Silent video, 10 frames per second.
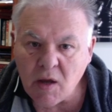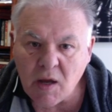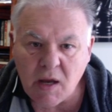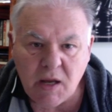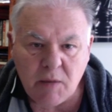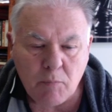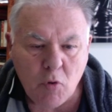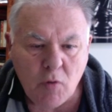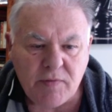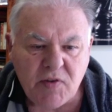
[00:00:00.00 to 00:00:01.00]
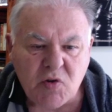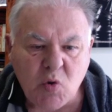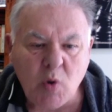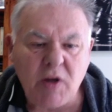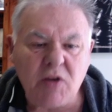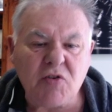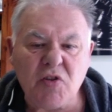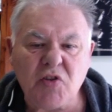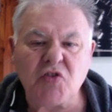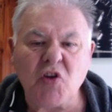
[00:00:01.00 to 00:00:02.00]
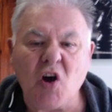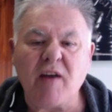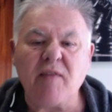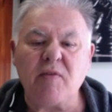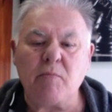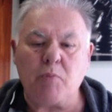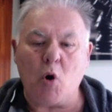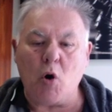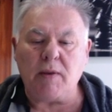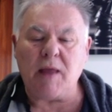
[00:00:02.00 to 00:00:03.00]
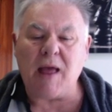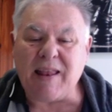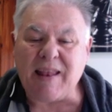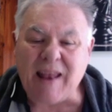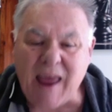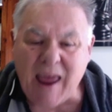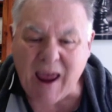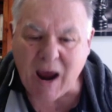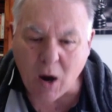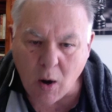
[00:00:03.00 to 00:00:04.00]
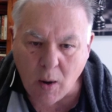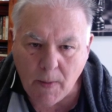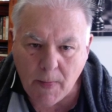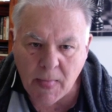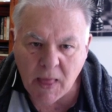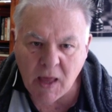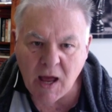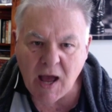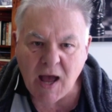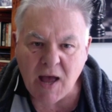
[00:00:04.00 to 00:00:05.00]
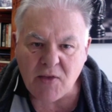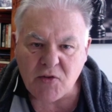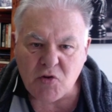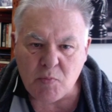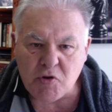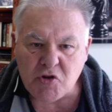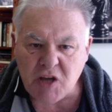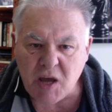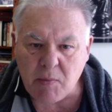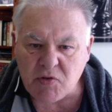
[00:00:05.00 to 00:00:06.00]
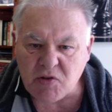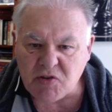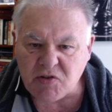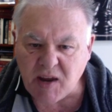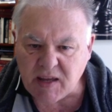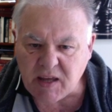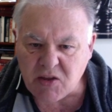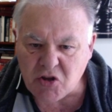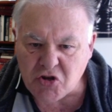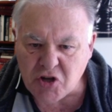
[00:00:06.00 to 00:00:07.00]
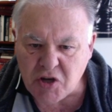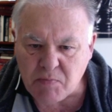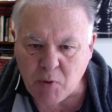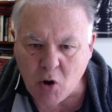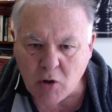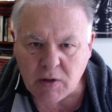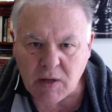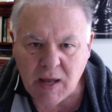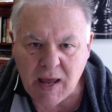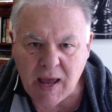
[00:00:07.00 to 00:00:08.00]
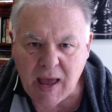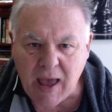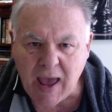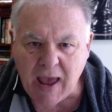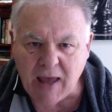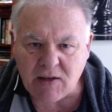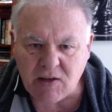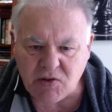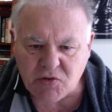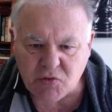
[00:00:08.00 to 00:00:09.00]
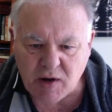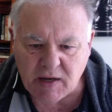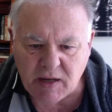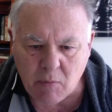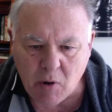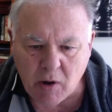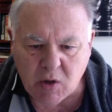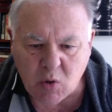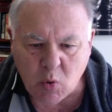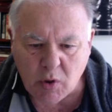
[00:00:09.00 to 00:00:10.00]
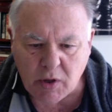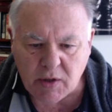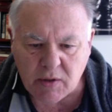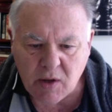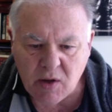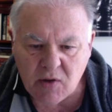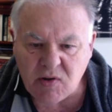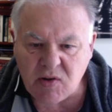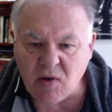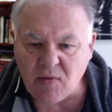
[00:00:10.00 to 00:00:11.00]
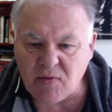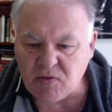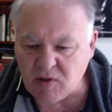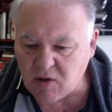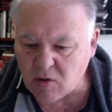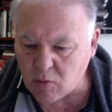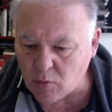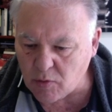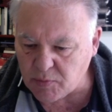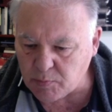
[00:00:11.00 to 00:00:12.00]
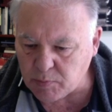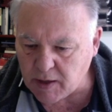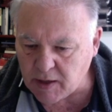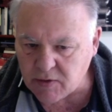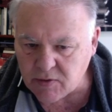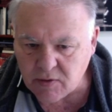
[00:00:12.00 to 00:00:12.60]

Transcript: He moved his queen to the side of the board, and now the Super GM is attacking the G-pawn, and he's threatening my queen. So he's obviously got all this planned.